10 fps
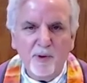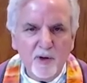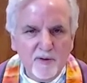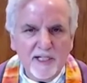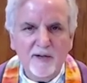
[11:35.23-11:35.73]

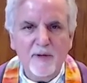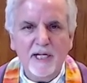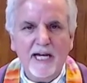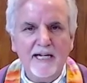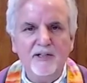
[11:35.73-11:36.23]
improving
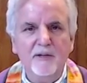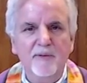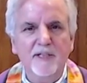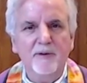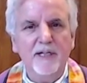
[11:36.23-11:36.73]

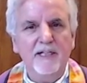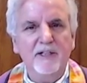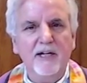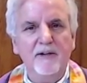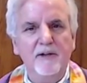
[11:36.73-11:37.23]
communication between
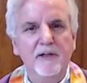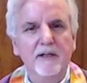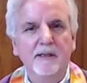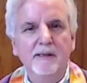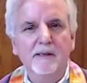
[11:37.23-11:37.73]
each
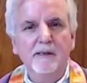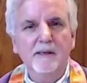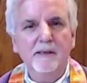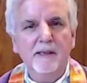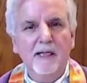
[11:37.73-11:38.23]
other,
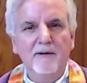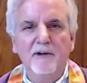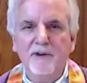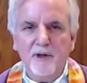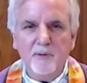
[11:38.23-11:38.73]

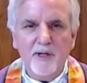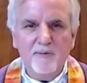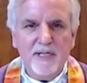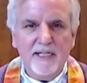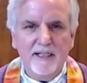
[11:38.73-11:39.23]
and the third
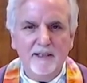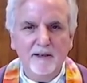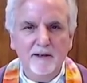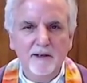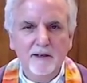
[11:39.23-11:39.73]
one
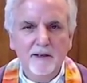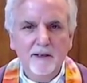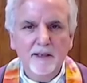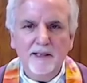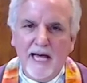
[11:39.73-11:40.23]
being
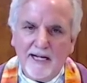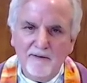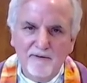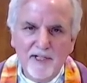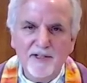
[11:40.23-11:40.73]

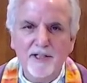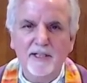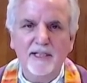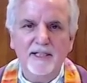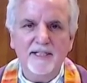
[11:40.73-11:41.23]
lack of
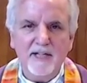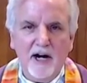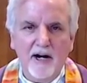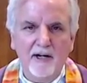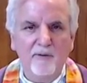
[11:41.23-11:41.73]
vision and
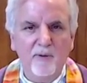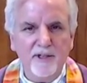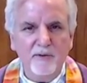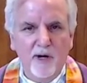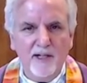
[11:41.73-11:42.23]
desire
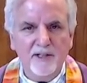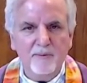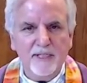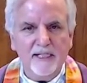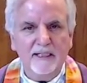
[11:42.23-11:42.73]
of what you want
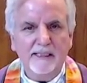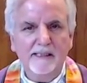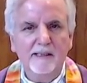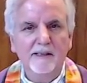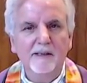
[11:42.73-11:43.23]
it to be.